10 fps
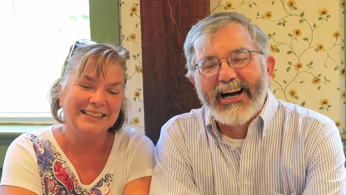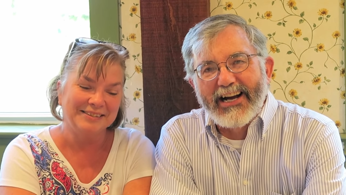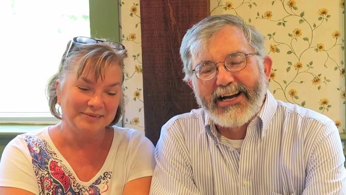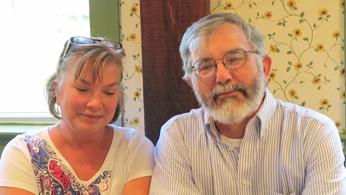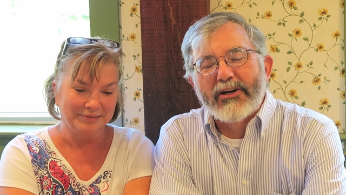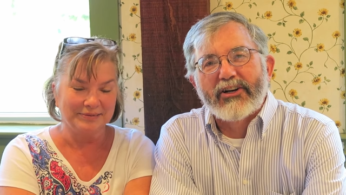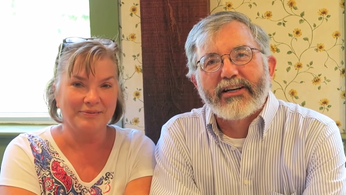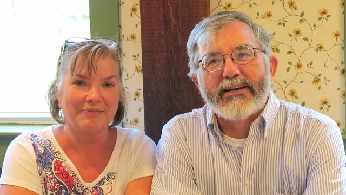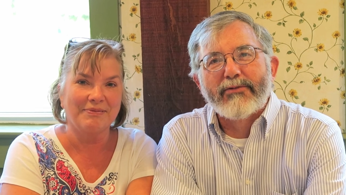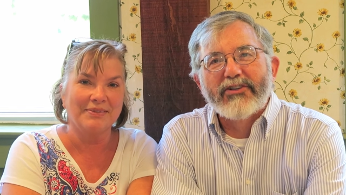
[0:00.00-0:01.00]
Speaker 1: Hi, I'm
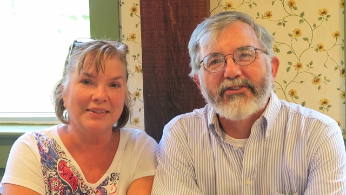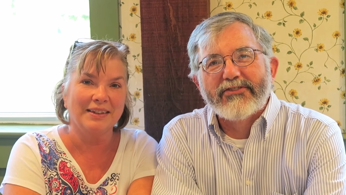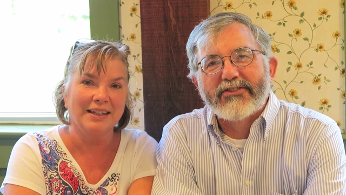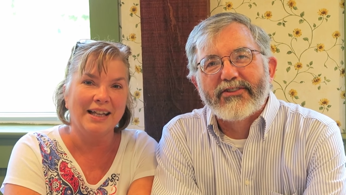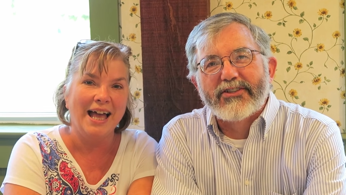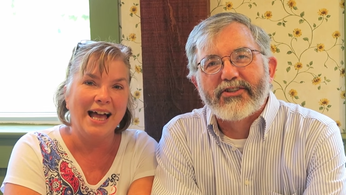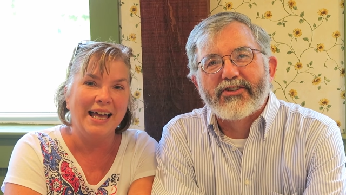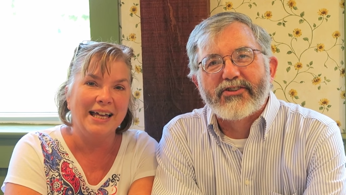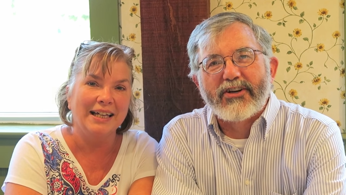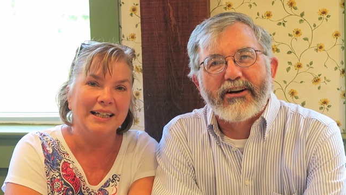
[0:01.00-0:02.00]
Herrick Kimball.
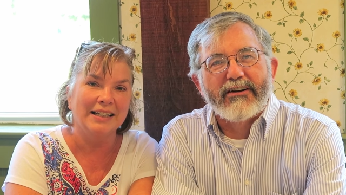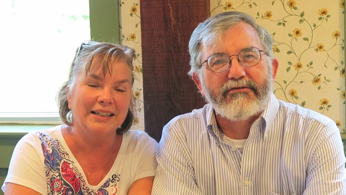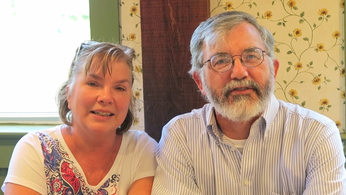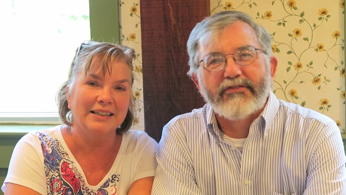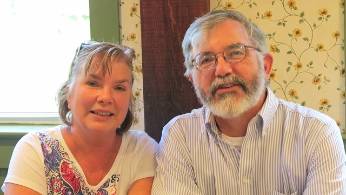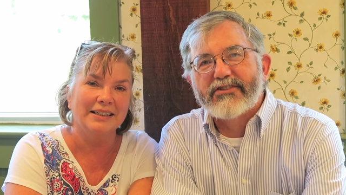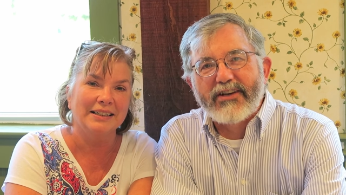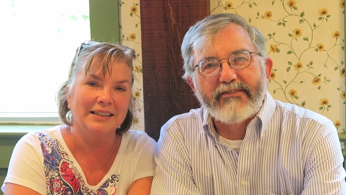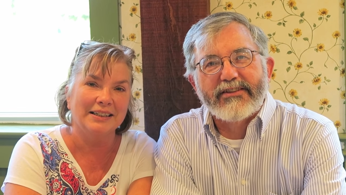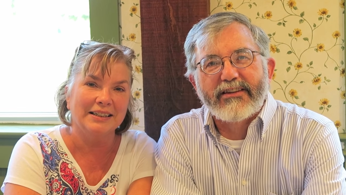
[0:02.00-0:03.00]
This is our
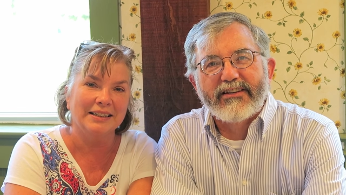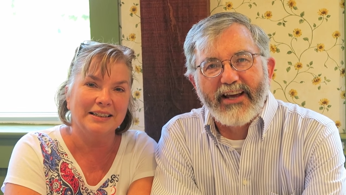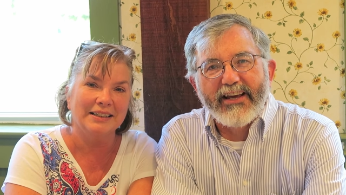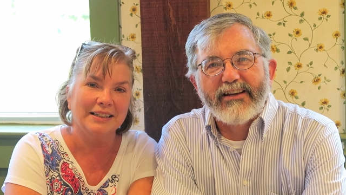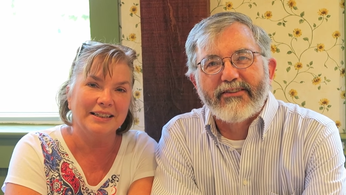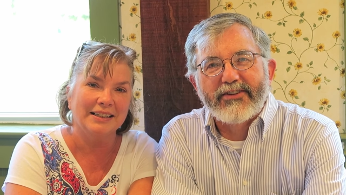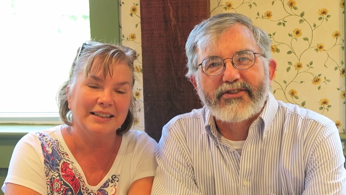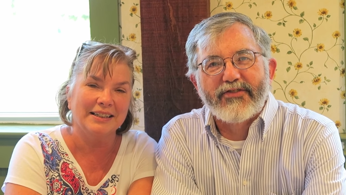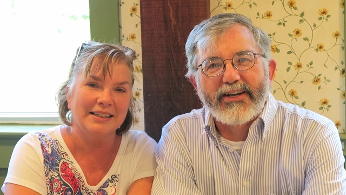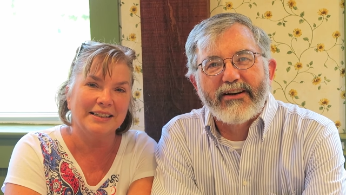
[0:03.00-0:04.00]
57th take of
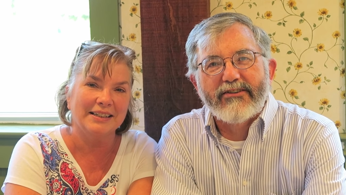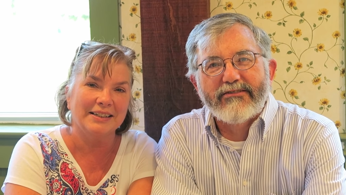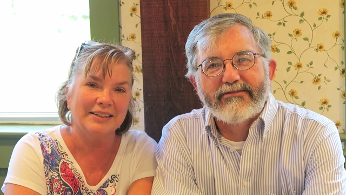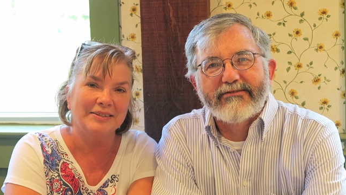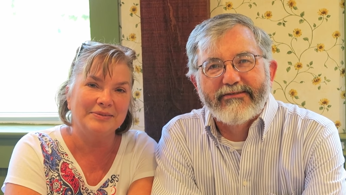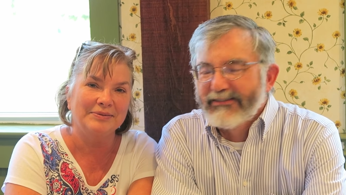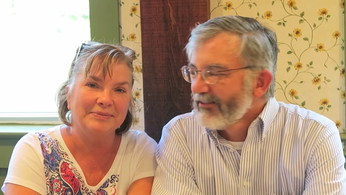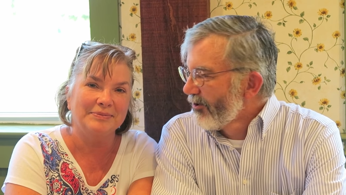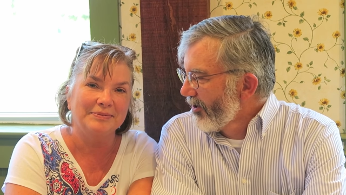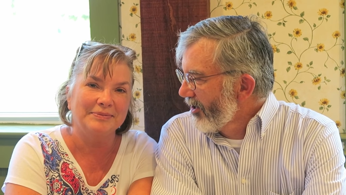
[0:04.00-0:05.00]
this video.
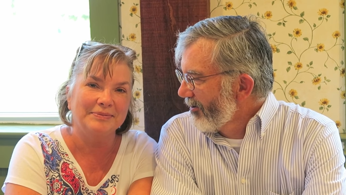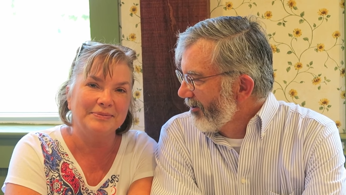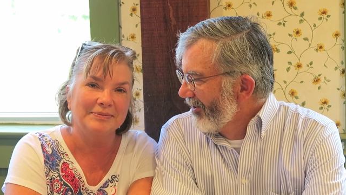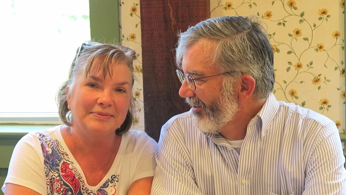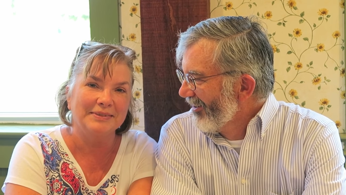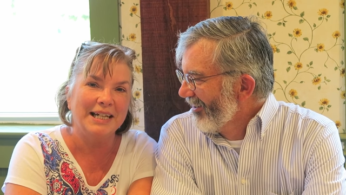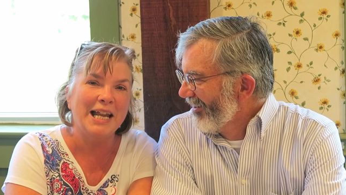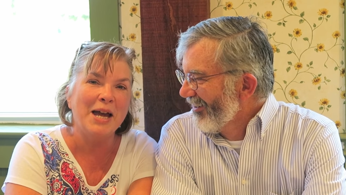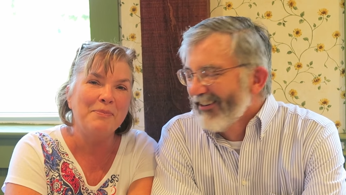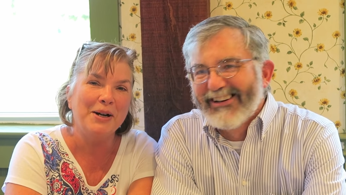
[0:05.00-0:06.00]
Who are you?
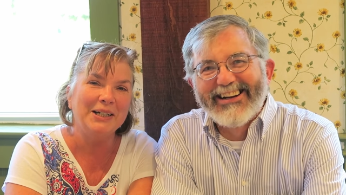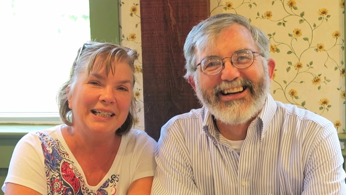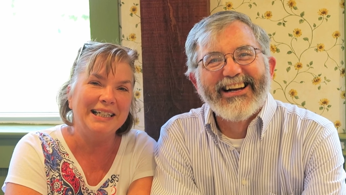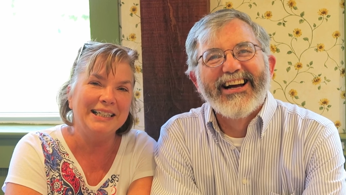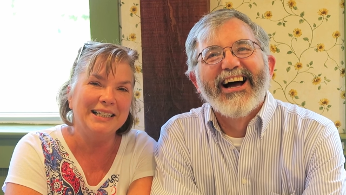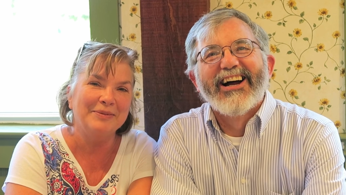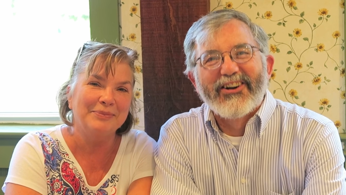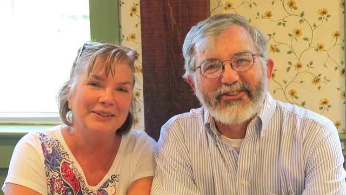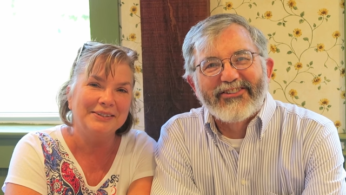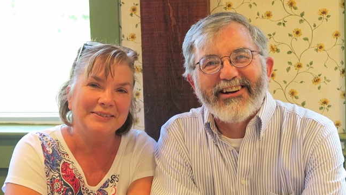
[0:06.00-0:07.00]
Speaker 2: And I'm Marlene
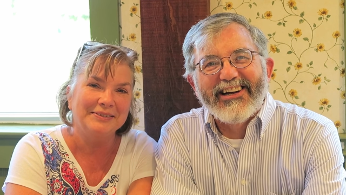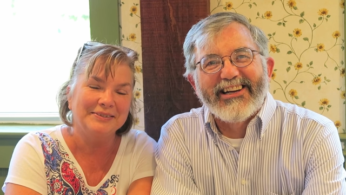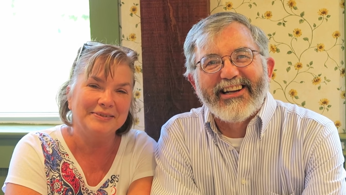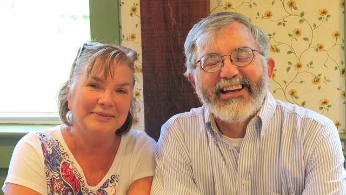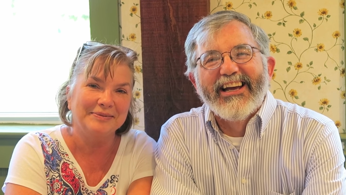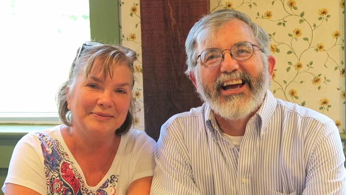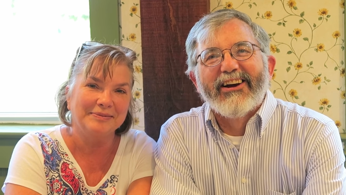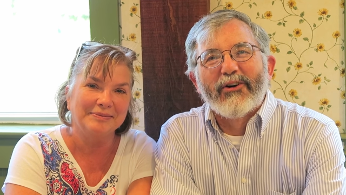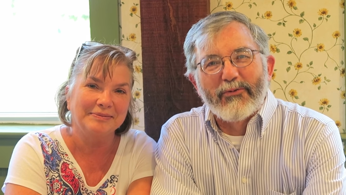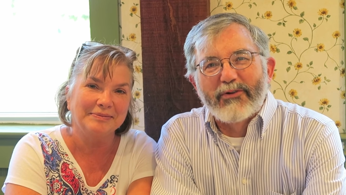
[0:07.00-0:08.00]
Kimball.
Speaker 1: Right.
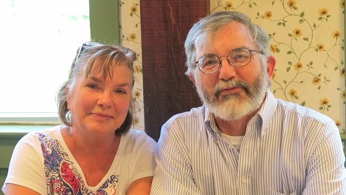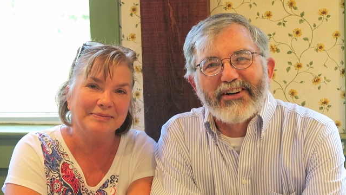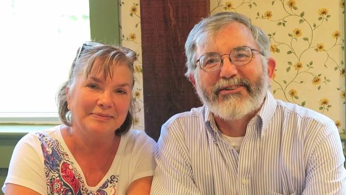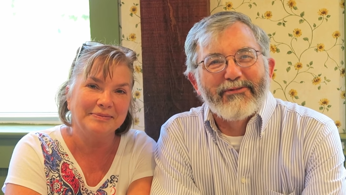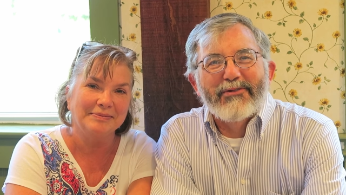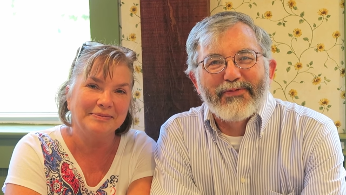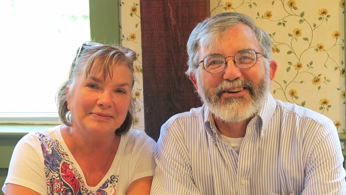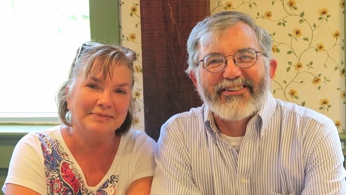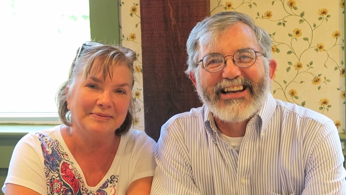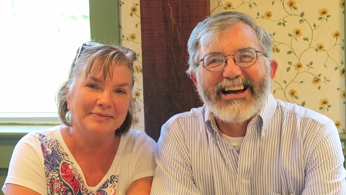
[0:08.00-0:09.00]
We're, very, we're
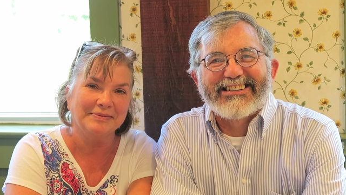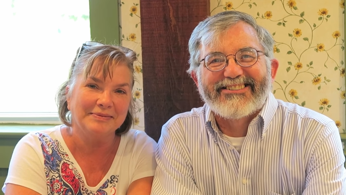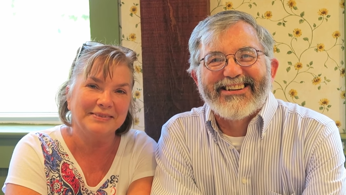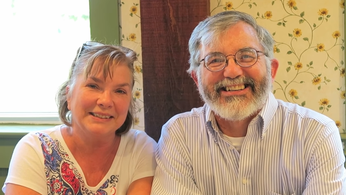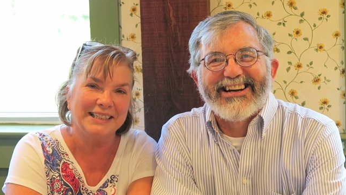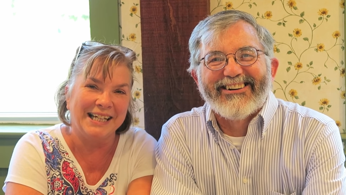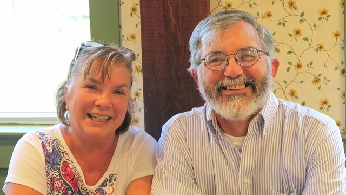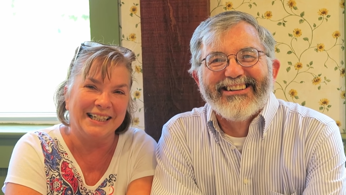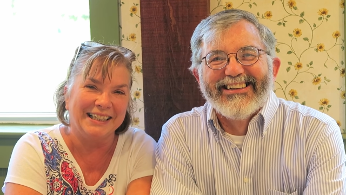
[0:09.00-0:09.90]
pretty relaxed right now.